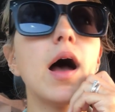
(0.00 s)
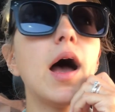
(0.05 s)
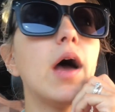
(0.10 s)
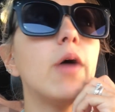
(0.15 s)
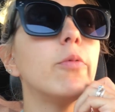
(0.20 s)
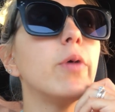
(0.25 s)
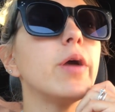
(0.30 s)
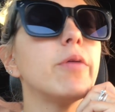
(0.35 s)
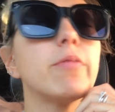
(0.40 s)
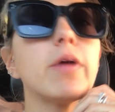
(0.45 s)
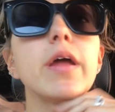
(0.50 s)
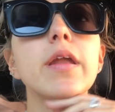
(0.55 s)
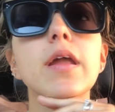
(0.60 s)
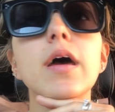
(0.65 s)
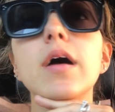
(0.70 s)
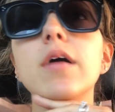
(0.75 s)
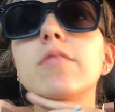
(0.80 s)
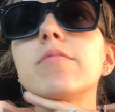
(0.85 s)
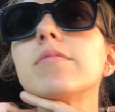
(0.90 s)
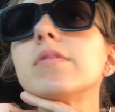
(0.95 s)
highway right
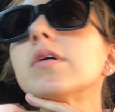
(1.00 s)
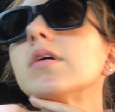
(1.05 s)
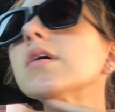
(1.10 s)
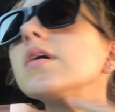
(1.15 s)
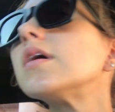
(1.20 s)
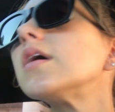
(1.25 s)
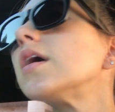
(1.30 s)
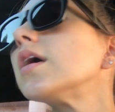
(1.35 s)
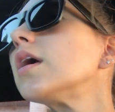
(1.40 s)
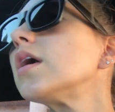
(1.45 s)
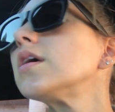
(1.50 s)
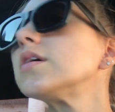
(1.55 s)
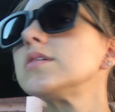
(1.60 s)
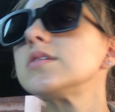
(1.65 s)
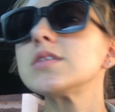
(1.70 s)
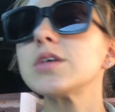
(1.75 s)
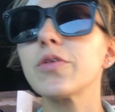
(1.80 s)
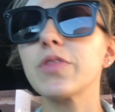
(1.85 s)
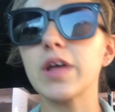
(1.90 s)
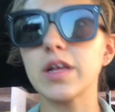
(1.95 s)
now.
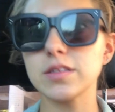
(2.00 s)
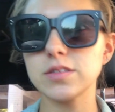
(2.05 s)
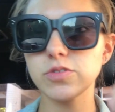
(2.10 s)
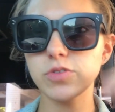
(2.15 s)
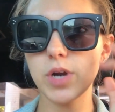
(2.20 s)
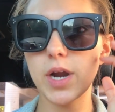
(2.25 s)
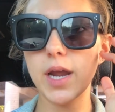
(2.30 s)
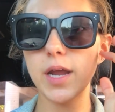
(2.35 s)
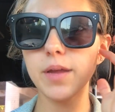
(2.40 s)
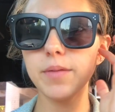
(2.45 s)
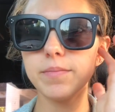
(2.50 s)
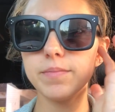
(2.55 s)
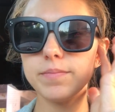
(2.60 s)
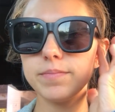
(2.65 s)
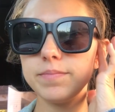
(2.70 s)
So that's great.